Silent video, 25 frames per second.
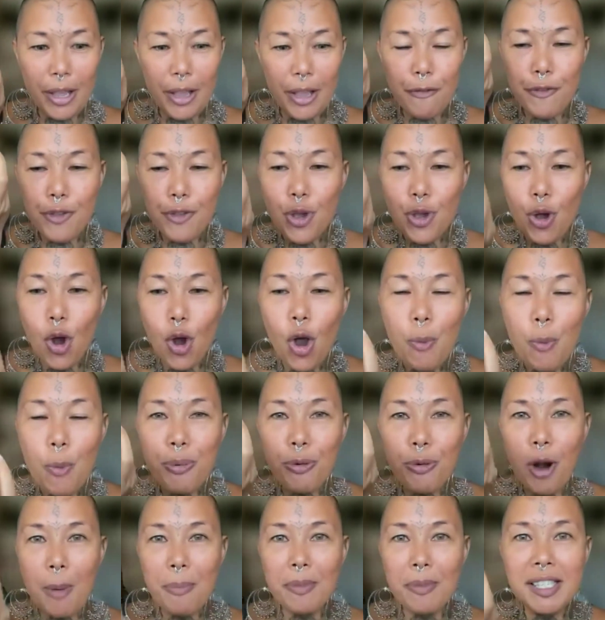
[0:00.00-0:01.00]
So if
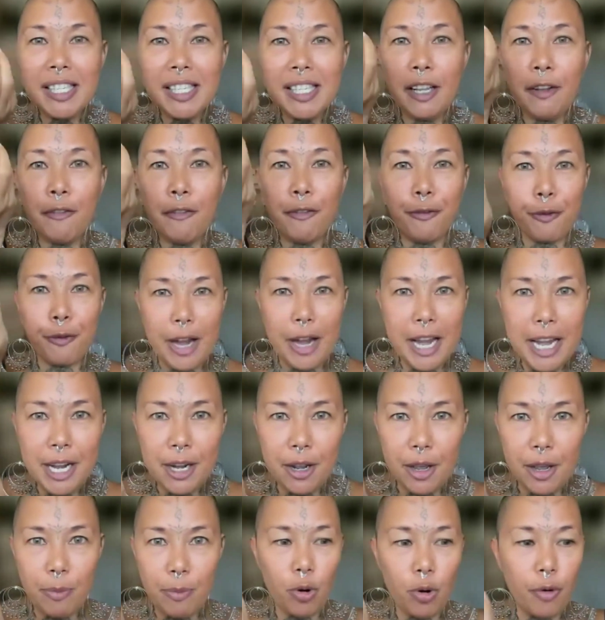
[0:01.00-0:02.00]
you're promising
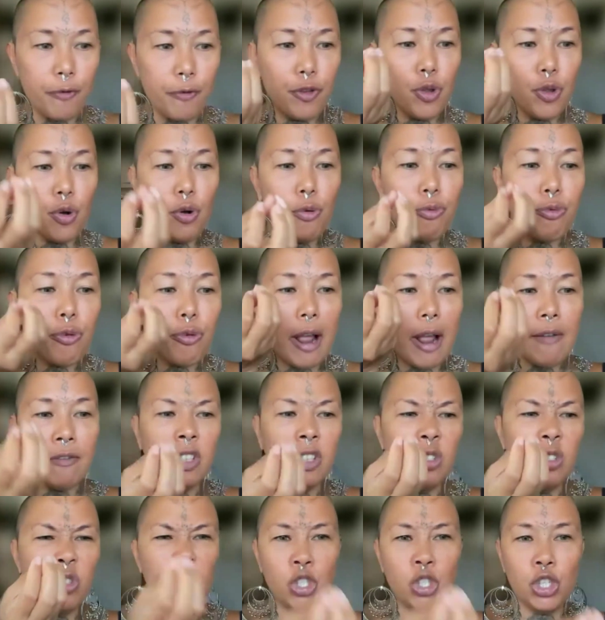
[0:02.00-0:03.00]
freedom, or if you're
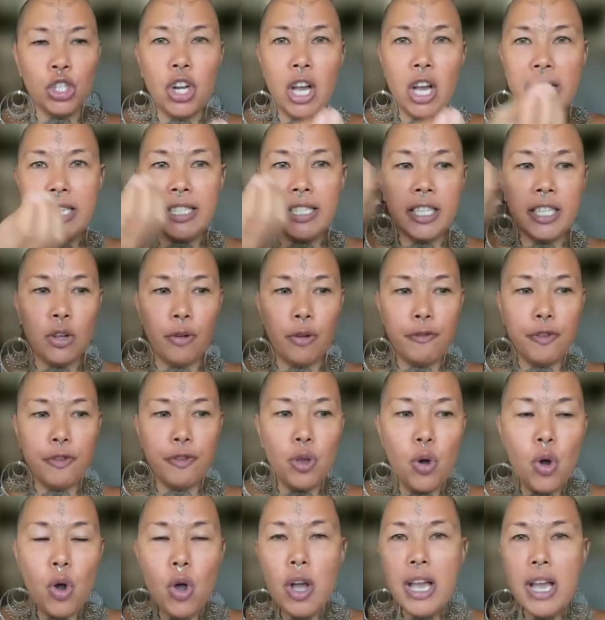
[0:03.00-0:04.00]
revolutionizing, if
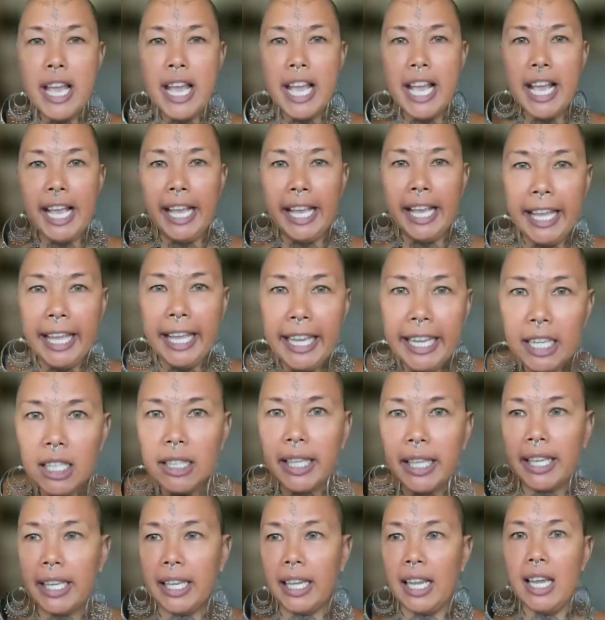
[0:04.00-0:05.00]
you're
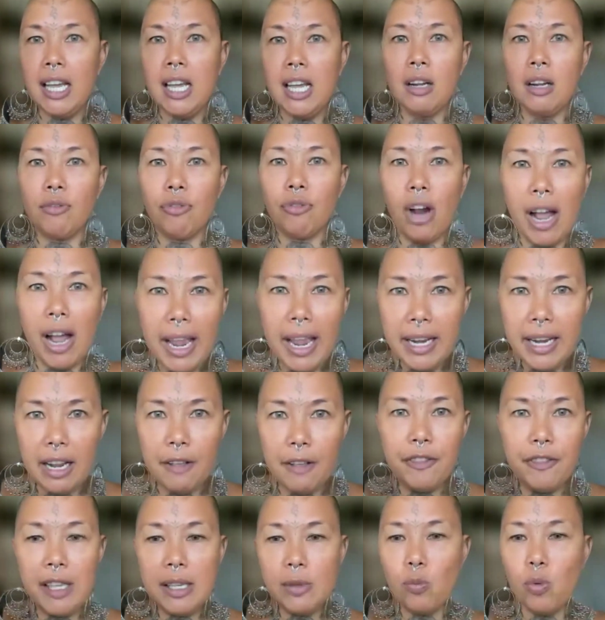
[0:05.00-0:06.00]
healing,
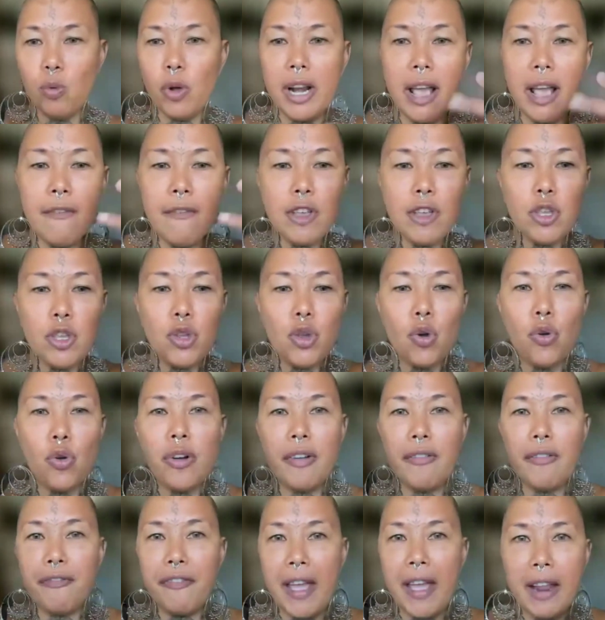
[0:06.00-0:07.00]
right? Whatever
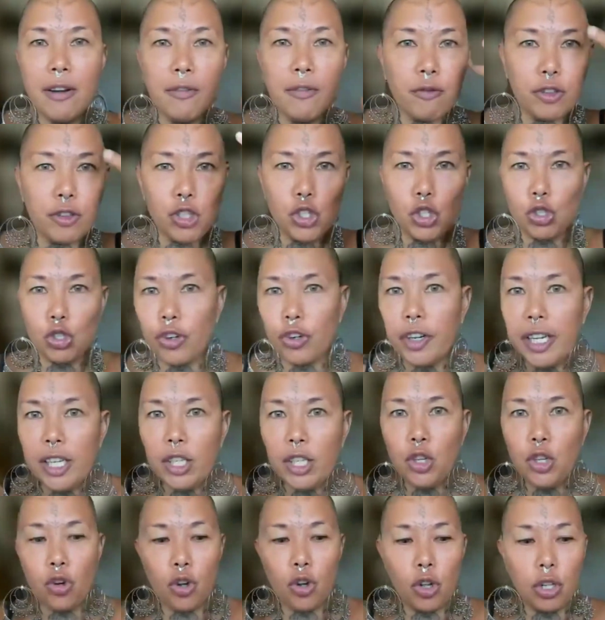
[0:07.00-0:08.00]
your event,
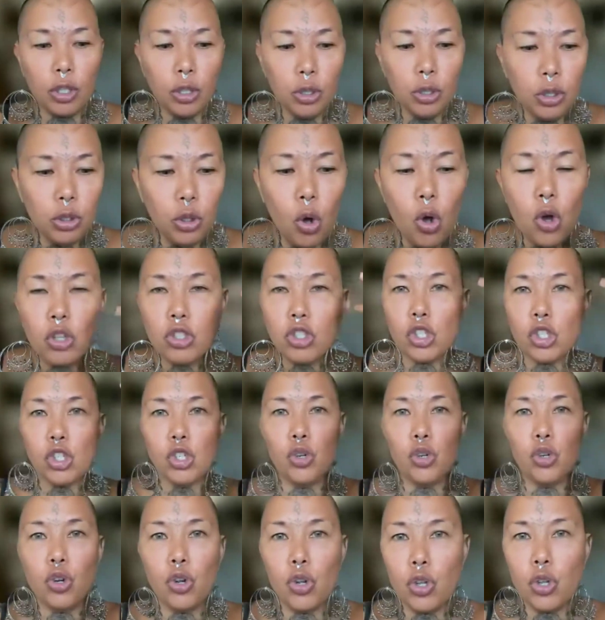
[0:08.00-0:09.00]
retreat, your
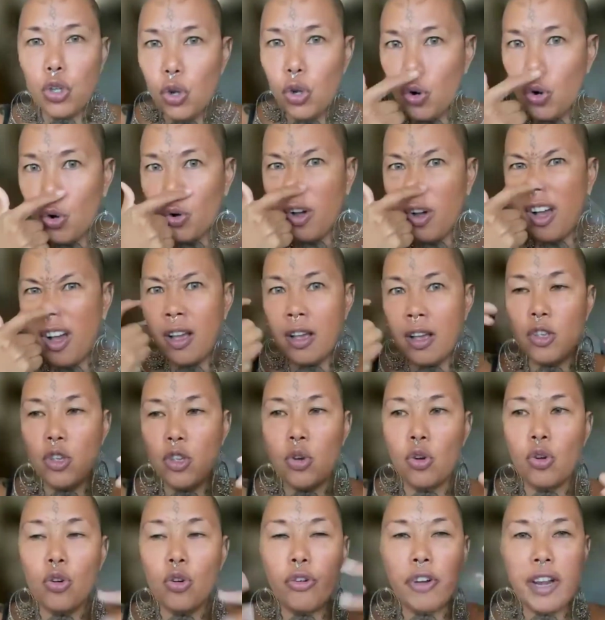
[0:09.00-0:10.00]
launch,
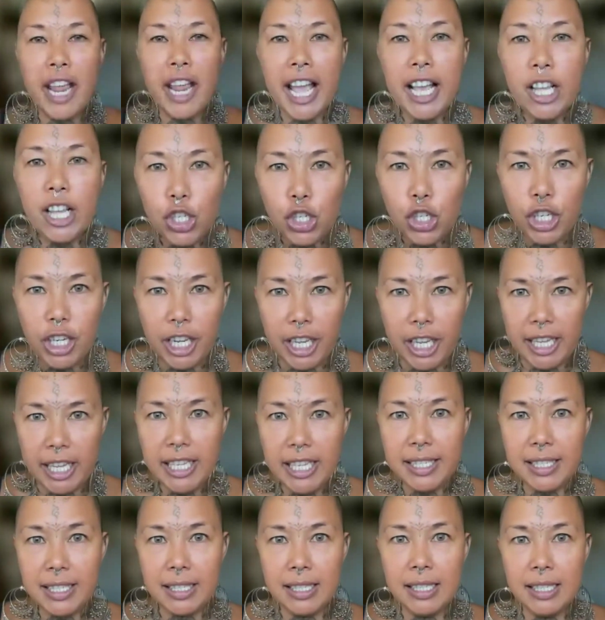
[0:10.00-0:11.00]
your creation
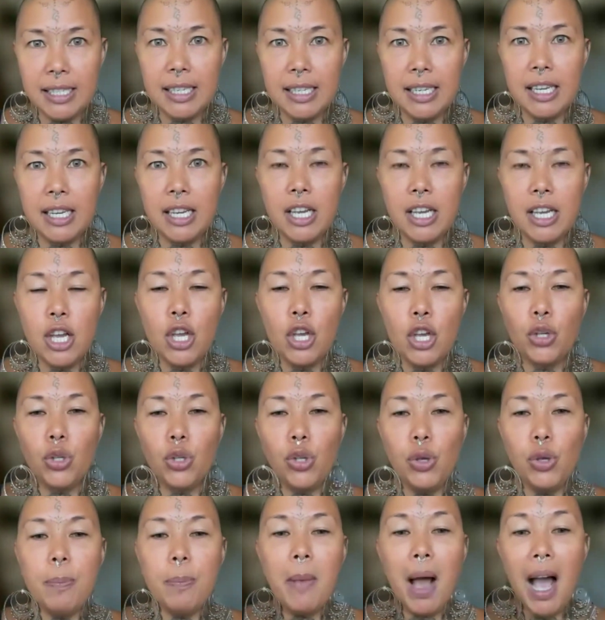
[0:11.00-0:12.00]
is,
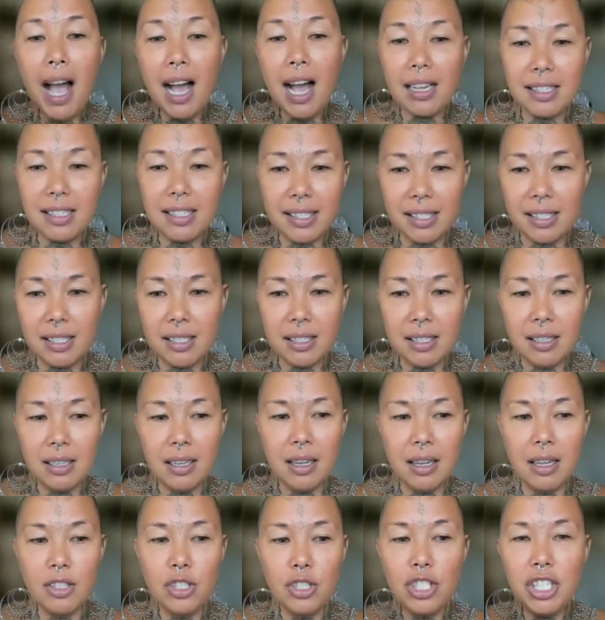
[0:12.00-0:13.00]
you must
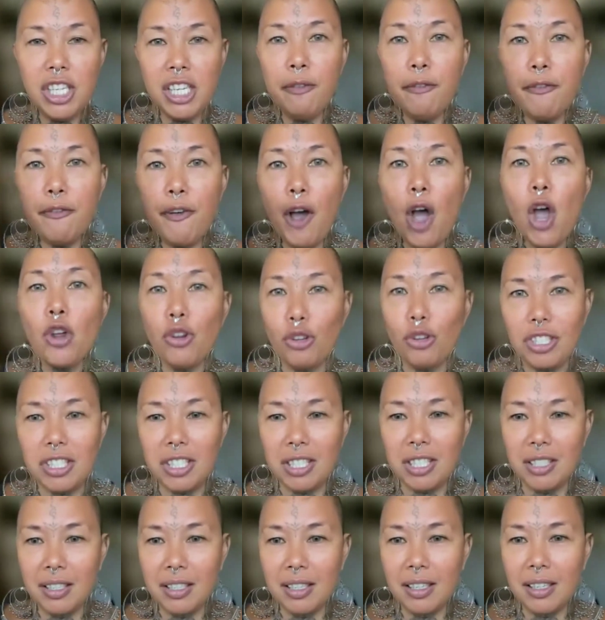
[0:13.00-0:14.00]

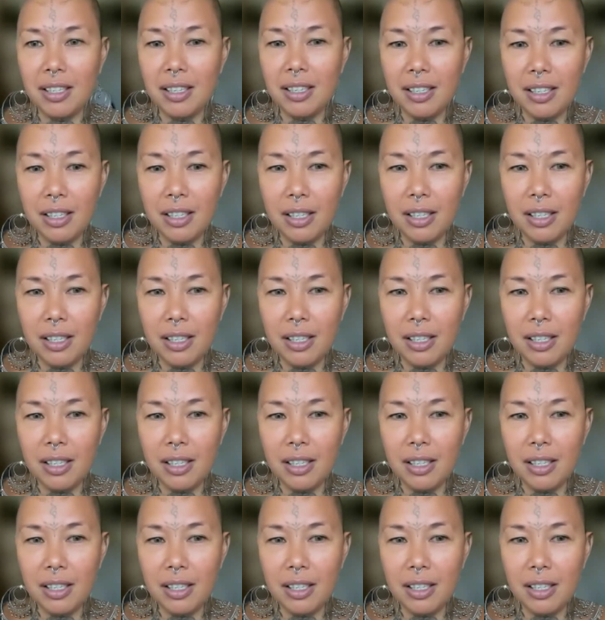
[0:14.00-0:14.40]
devote